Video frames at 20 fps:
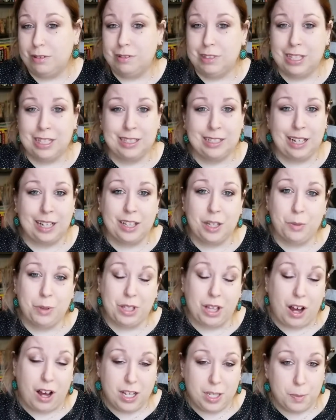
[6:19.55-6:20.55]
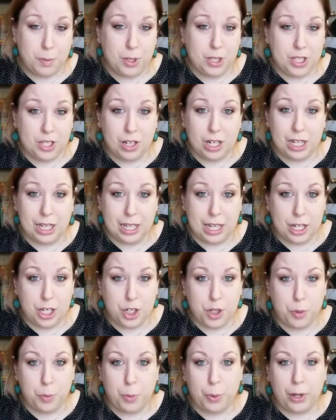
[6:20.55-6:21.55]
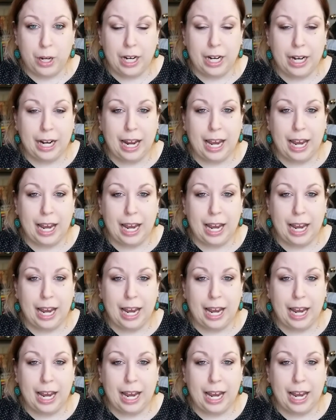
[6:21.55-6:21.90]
exactly what the hospital is going to let you bring,